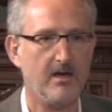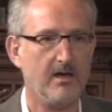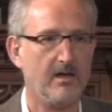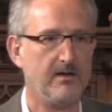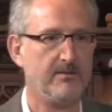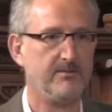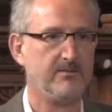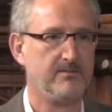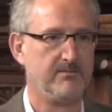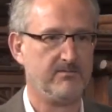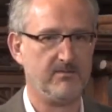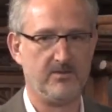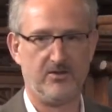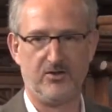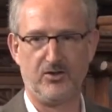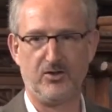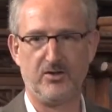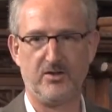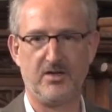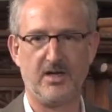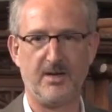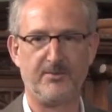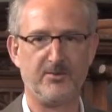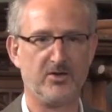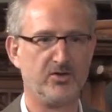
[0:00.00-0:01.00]
It's a
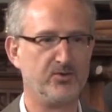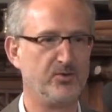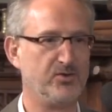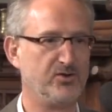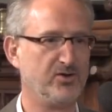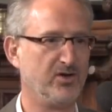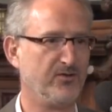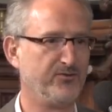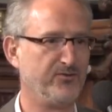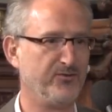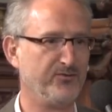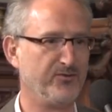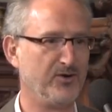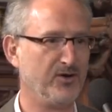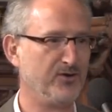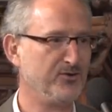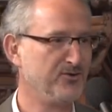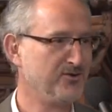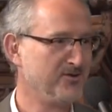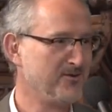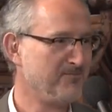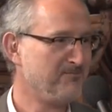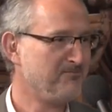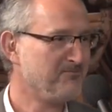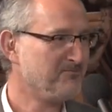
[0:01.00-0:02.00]
good time to switch off your
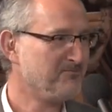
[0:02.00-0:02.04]
phones.